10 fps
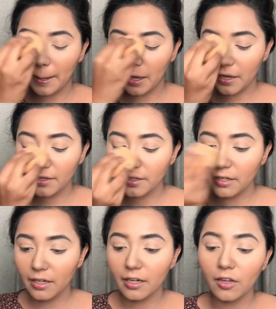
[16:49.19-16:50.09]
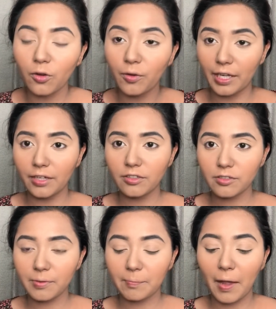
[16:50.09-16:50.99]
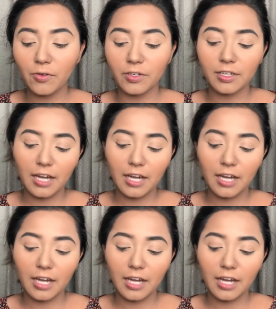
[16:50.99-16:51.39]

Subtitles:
and go into my powder.